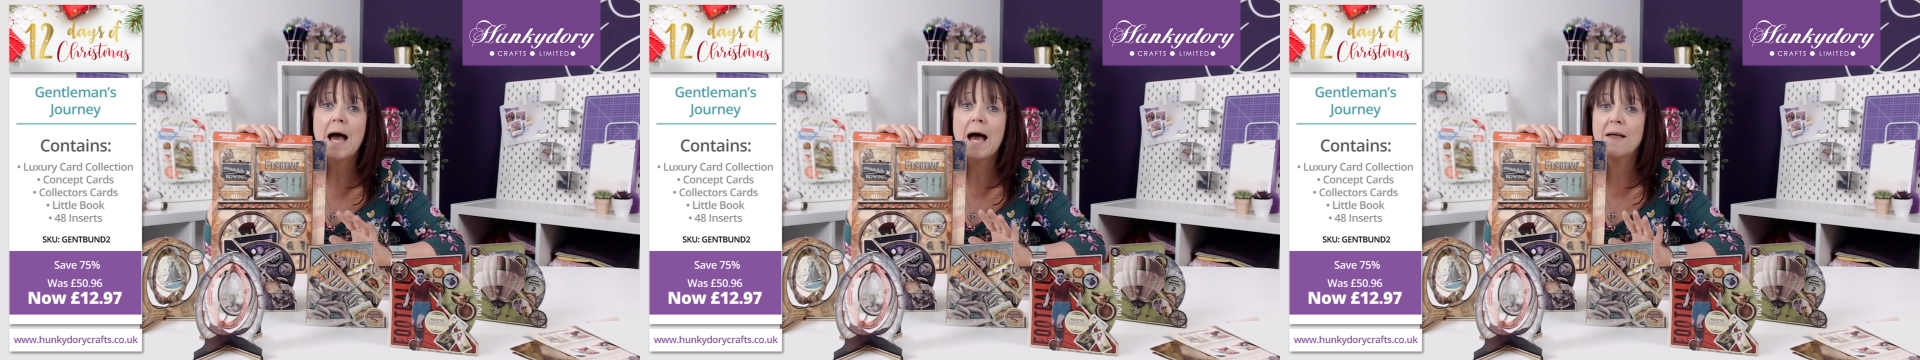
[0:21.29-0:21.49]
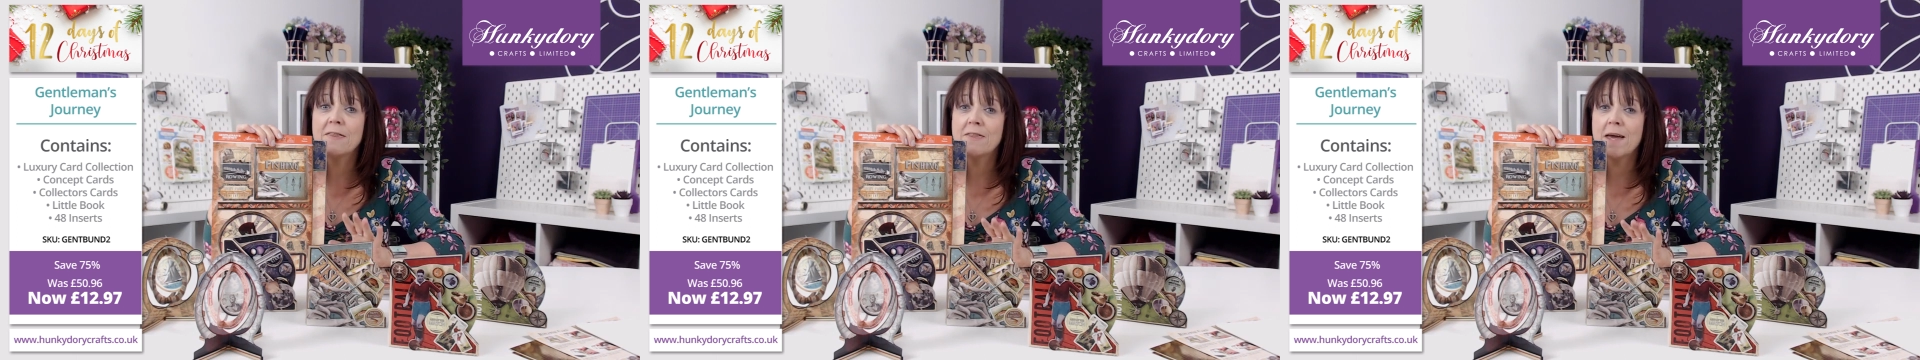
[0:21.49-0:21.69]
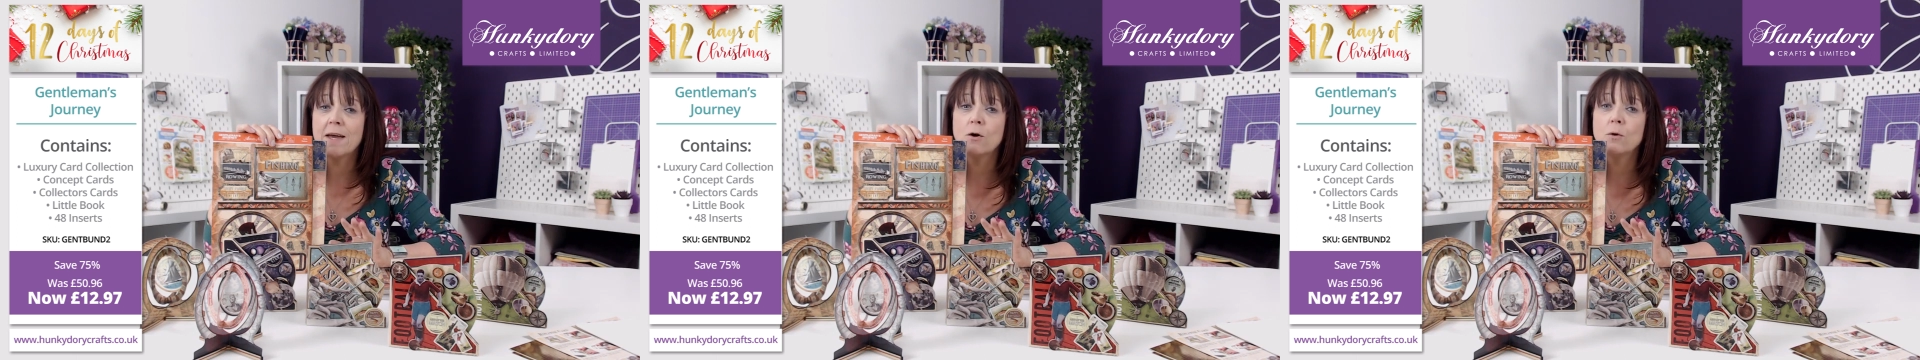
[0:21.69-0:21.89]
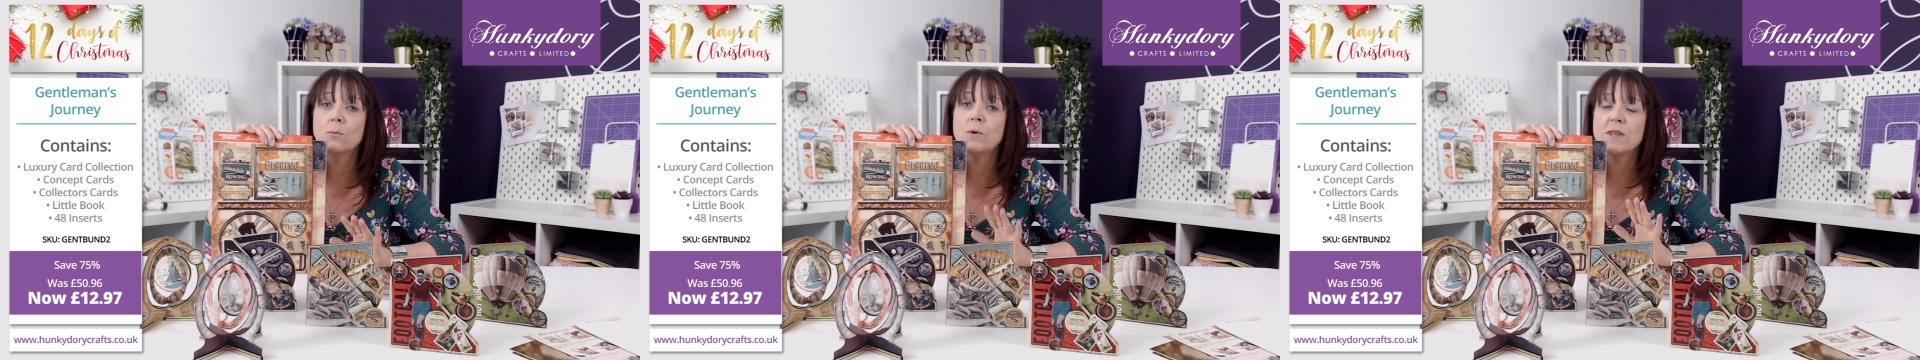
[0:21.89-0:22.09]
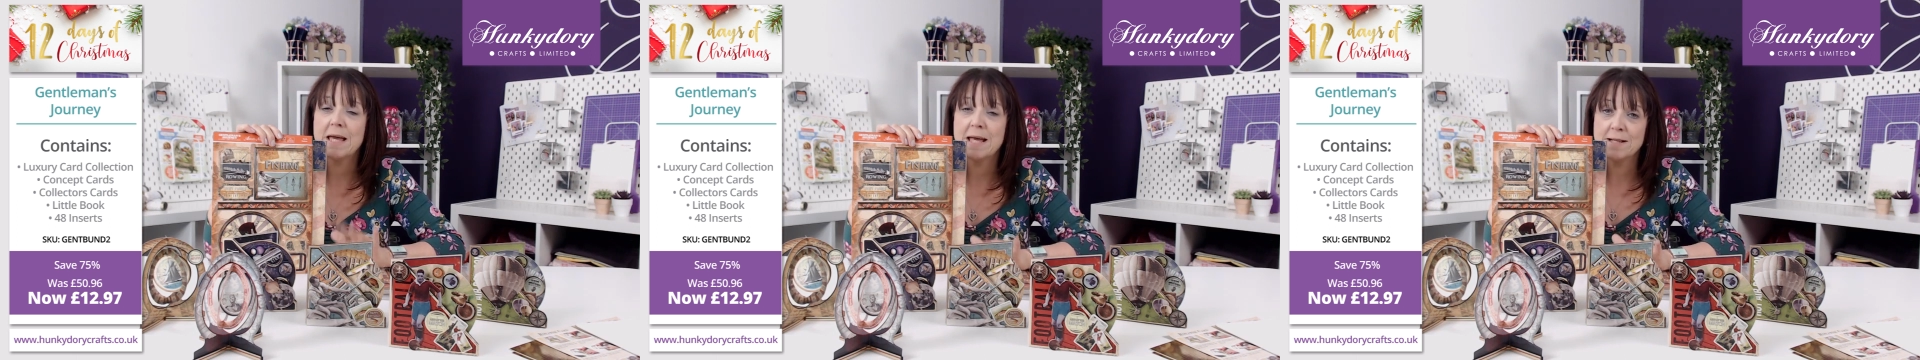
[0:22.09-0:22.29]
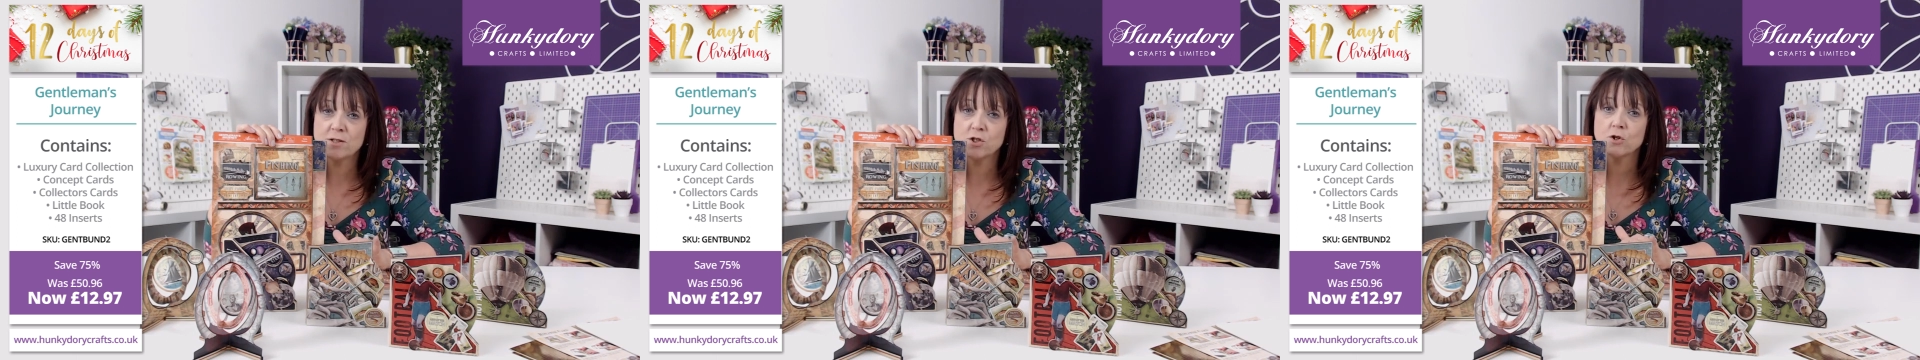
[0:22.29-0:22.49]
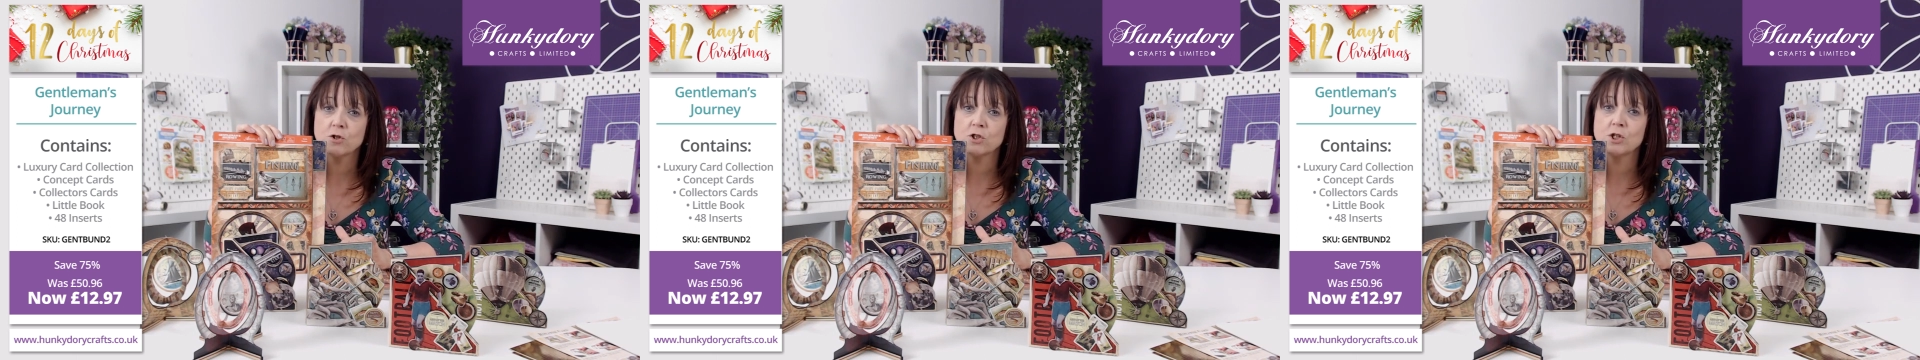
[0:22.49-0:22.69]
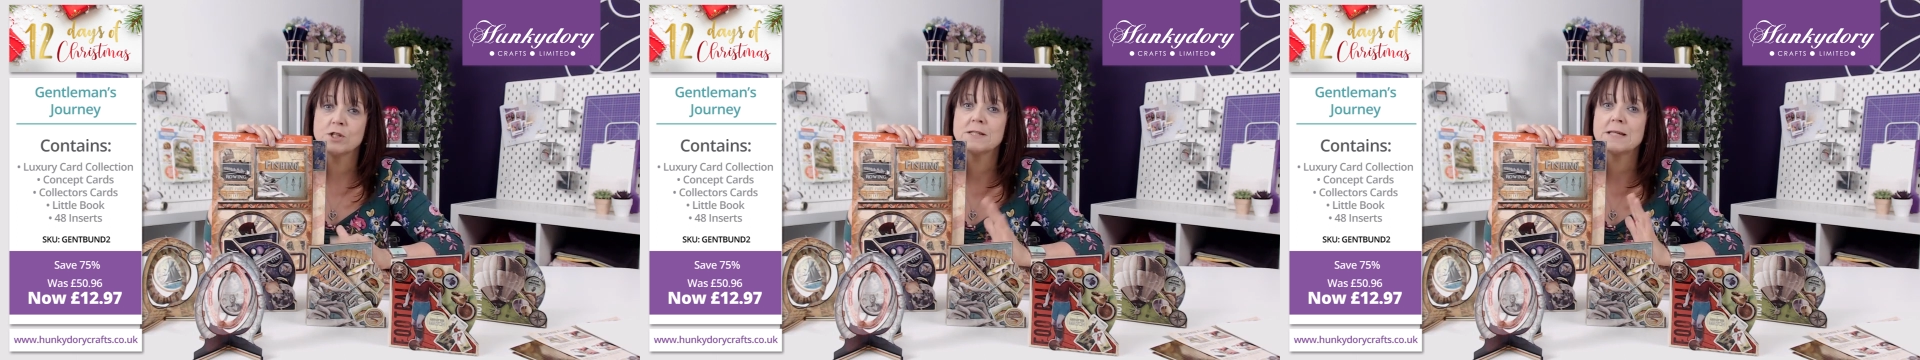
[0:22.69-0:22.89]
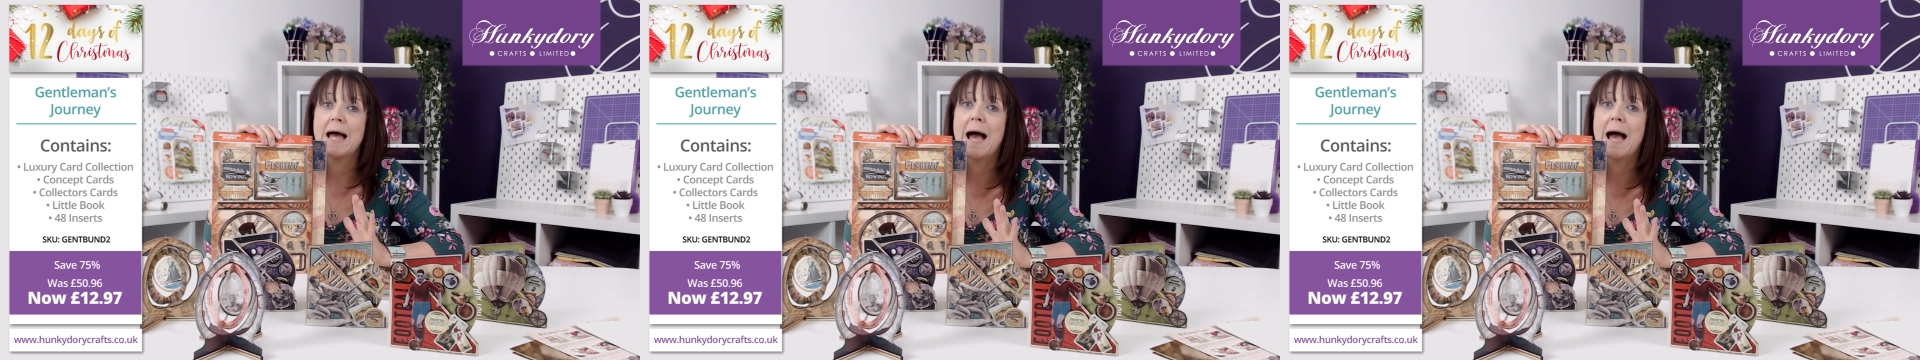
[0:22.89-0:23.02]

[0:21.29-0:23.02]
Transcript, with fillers: and they come with instructions